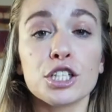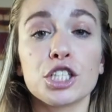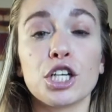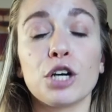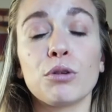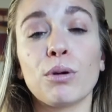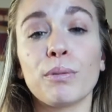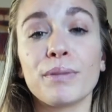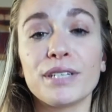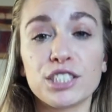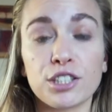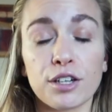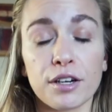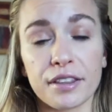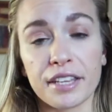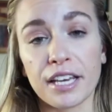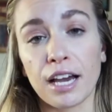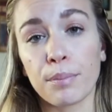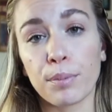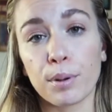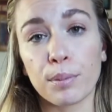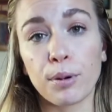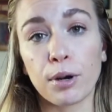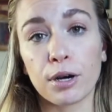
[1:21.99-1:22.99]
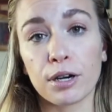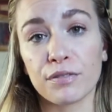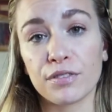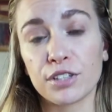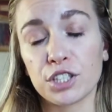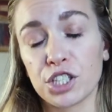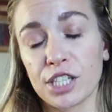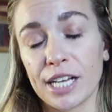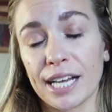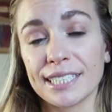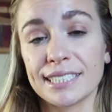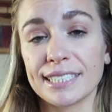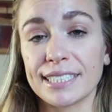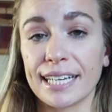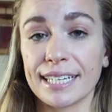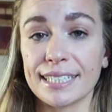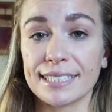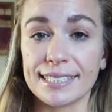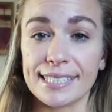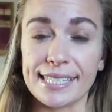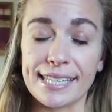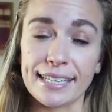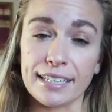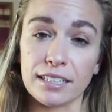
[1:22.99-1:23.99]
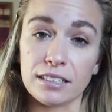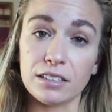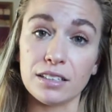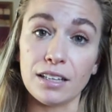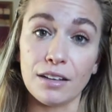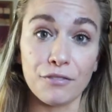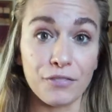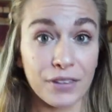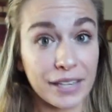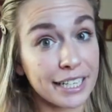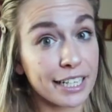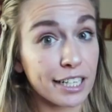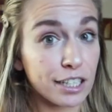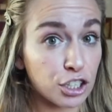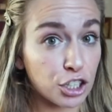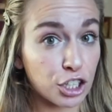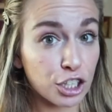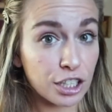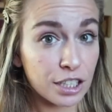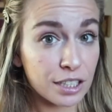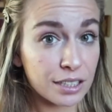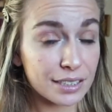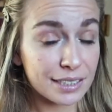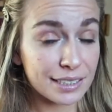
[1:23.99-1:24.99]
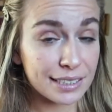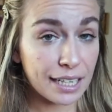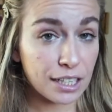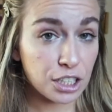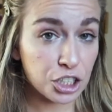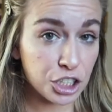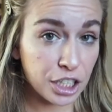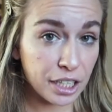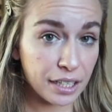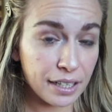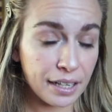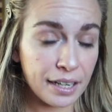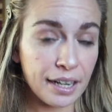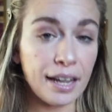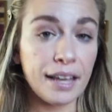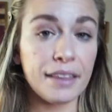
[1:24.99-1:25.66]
So when we start at the upper part of the chest, that is the clavicular section.